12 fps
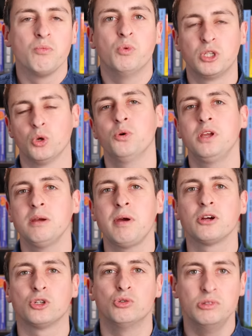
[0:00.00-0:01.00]
We're talking
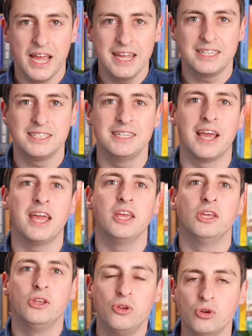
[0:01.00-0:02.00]
about creating a
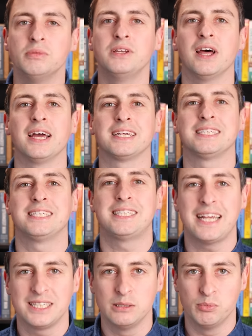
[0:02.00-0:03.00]
human
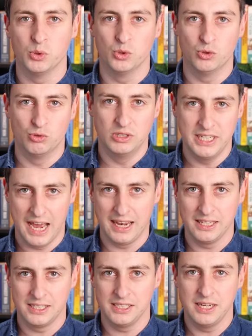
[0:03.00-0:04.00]
accessible
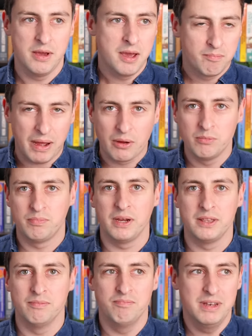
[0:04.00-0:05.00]
reality, bound
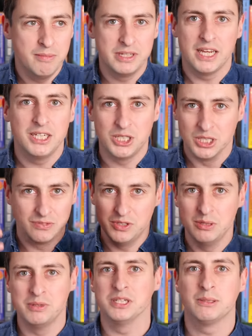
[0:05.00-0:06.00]
by the limitations of
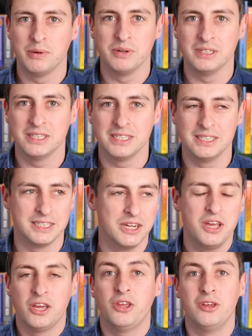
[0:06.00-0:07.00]
human experiences
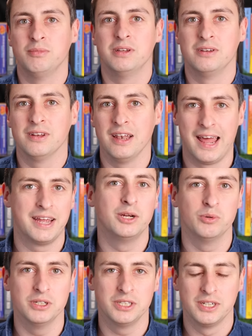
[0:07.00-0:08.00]
and human
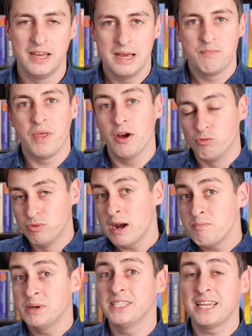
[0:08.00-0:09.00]
language. A
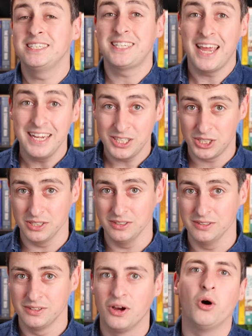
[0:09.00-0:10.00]

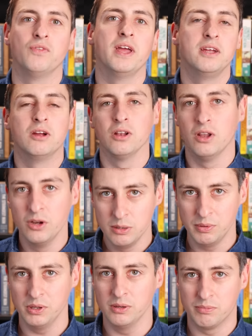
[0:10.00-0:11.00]
representation of a
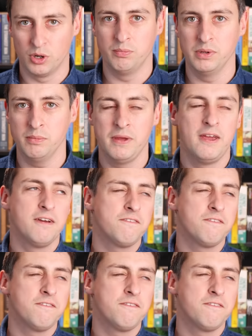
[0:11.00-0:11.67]
global problem,